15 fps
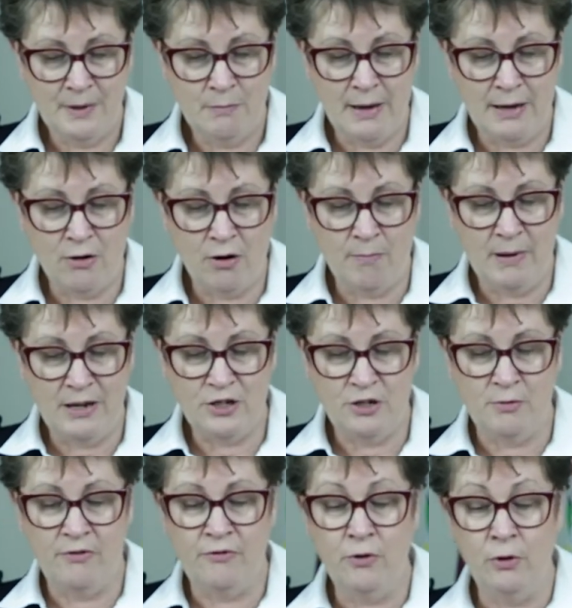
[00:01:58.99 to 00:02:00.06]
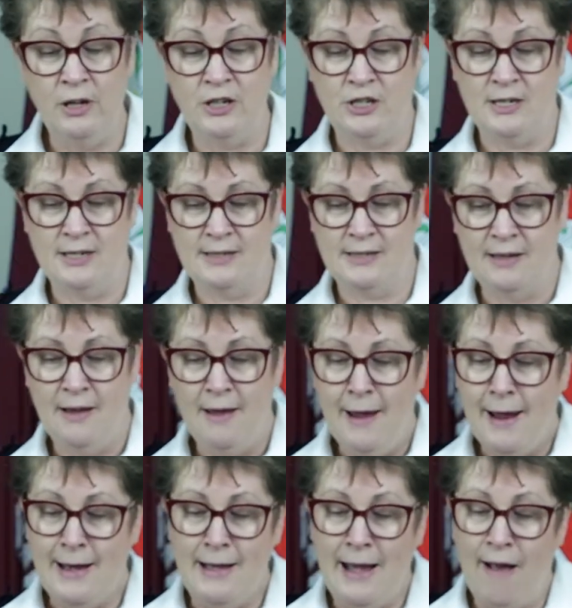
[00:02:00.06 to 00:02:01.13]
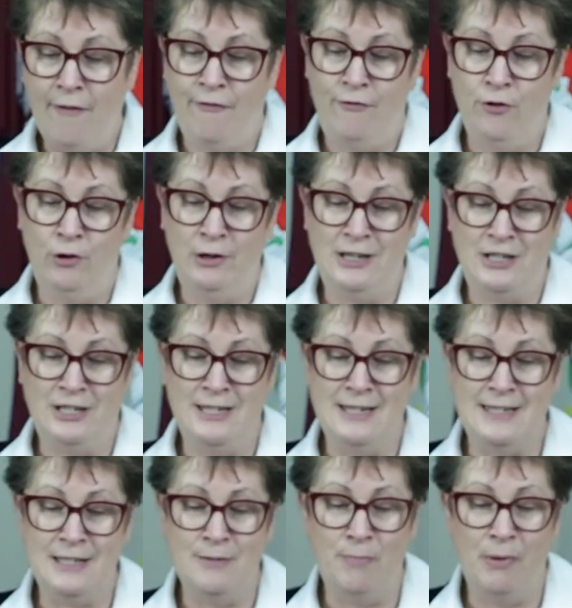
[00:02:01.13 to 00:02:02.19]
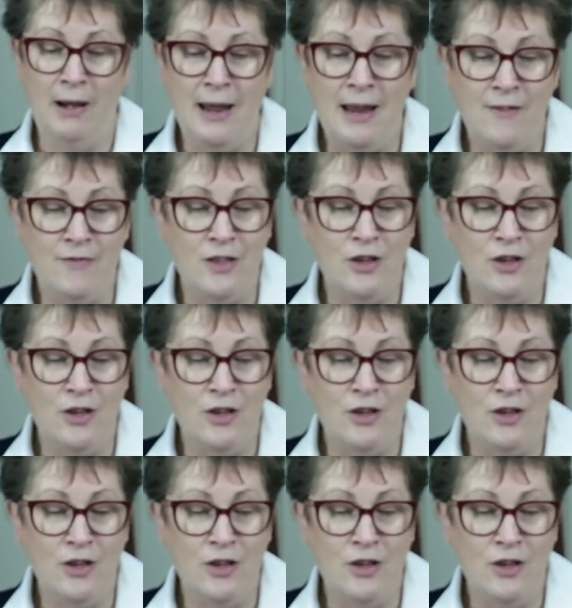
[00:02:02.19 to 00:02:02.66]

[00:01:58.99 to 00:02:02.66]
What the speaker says: May God bless you with foolishness, enough foolishness to believe